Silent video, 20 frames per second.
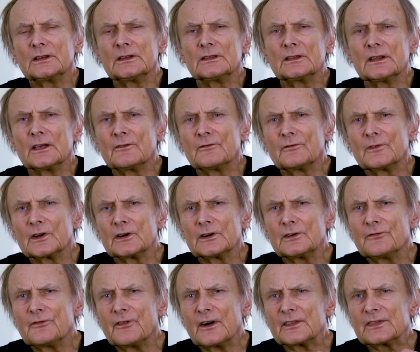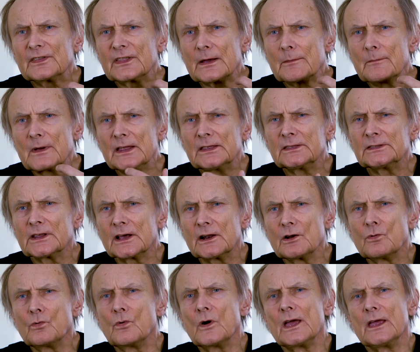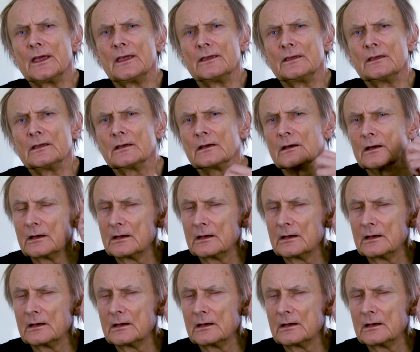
in a very fundamental way